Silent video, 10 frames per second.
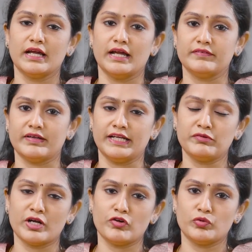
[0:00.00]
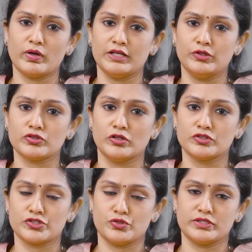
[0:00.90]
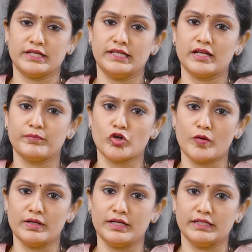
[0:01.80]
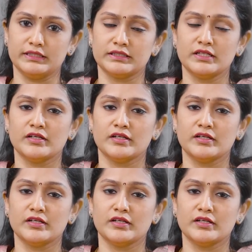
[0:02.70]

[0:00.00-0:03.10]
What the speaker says: and if any one of the values also shows any abnormalities,